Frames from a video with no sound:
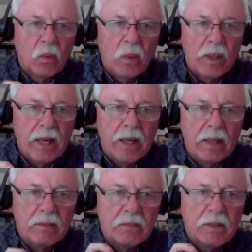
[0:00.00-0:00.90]
We
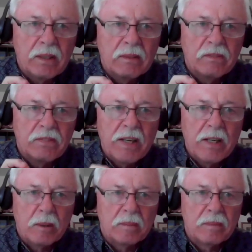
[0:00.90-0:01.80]
can't
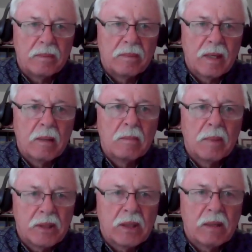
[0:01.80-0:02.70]
fail,
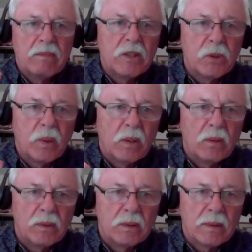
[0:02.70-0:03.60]
but some of us will.